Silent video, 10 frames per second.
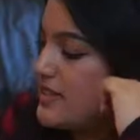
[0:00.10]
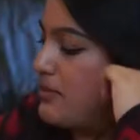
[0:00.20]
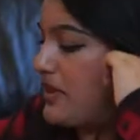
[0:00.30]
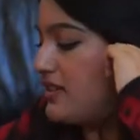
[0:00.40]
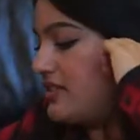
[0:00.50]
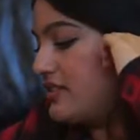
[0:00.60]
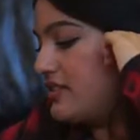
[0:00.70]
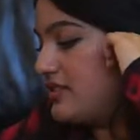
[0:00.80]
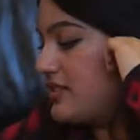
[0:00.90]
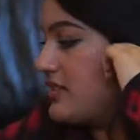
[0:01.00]
Come back.
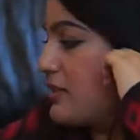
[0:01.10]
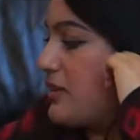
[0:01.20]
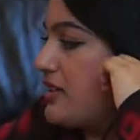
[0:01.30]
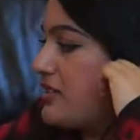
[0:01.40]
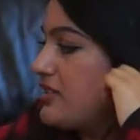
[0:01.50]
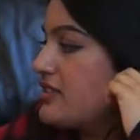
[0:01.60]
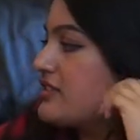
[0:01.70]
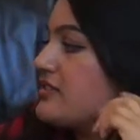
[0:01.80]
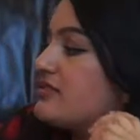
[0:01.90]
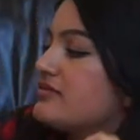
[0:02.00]
Come here.
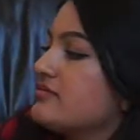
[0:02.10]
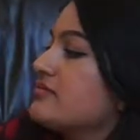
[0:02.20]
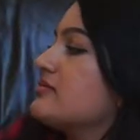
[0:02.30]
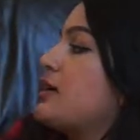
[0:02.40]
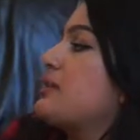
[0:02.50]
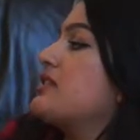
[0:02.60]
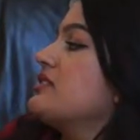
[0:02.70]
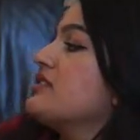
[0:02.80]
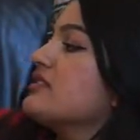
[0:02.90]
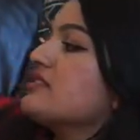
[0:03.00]
Hop on.